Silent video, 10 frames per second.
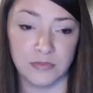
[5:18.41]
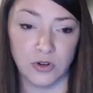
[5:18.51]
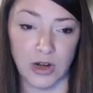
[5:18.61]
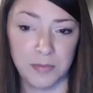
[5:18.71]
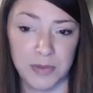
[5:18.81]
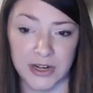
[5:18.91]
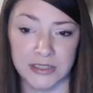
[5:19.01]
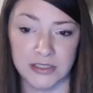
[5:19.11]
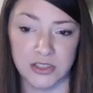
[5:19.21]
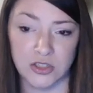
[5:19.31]

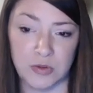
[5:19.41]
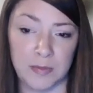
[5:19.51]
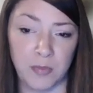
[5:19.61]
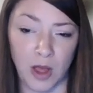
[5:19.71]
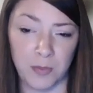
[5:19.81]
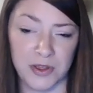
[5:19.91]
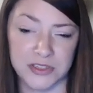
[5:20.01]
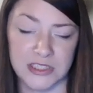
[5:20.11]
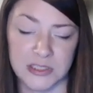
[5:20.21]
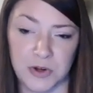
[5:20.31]
grandparents, through my pawpaw's
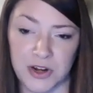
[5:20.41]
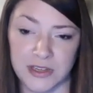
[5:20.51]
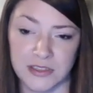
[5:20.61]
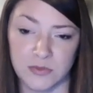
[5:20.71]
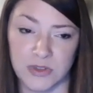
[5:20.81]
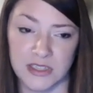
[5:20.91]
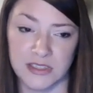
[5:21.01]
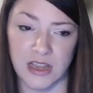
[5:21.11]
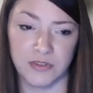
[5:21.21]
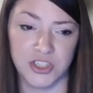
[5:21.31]
experience with
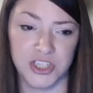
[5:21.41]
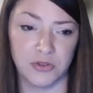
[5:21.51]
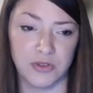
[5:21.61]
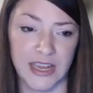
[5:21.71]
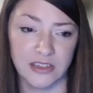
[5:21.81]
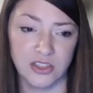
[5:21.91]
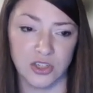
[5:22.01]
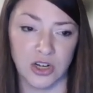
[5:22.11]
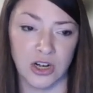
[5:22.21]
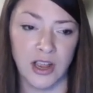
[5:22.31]
esophageal
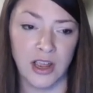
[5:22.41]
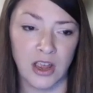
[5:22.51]
cancer,